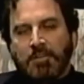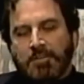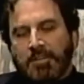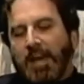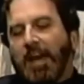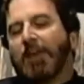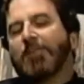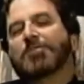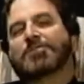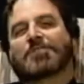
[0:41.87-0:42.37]

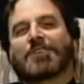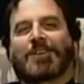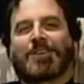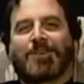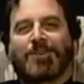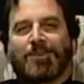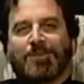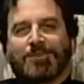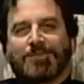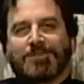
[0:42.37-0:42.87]
That was a
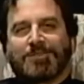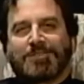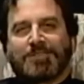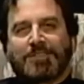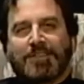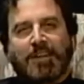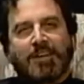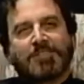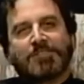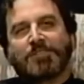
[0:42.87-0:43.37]
hoax.
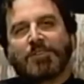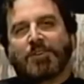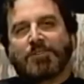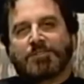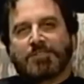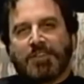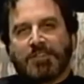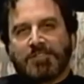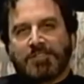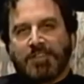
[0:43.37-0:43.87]
There's no
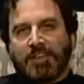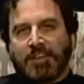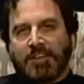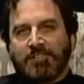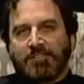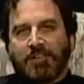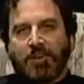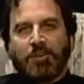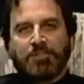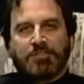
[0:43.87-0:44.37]
such thing
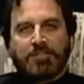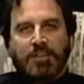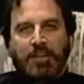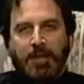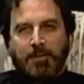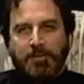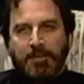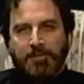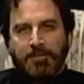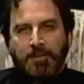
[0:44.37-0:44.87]
as ghosts at
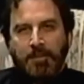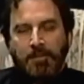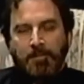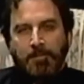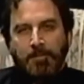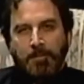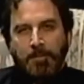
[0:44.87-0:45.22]
Amityville.